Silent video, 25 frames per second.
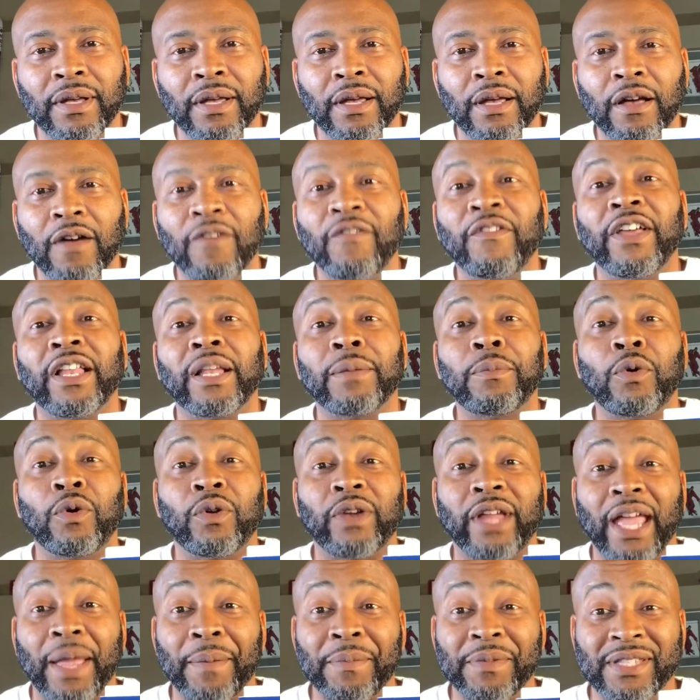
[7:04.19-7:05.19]
available on
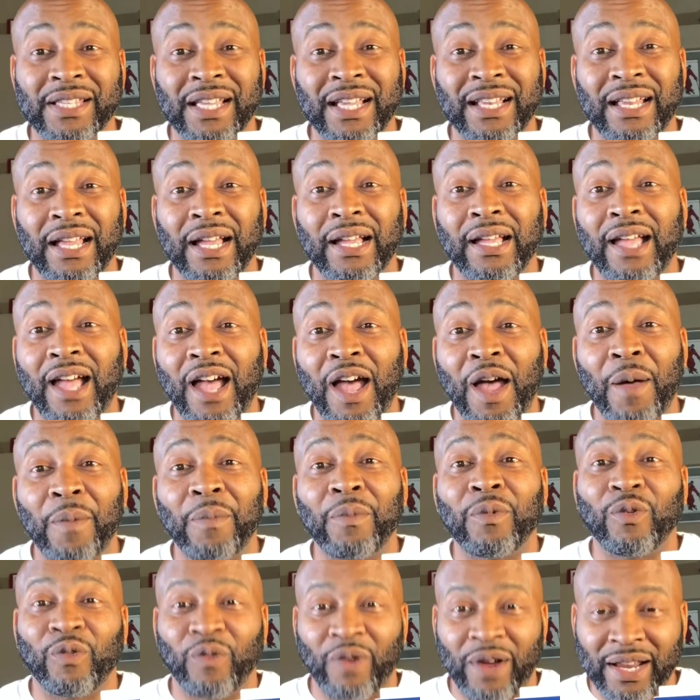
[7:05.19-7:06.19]
Amazon.com
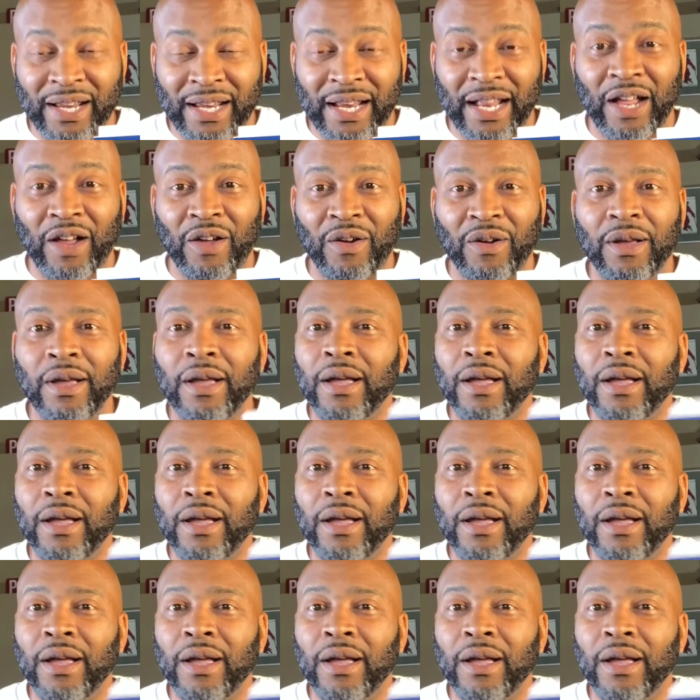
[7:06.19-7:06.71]
right now.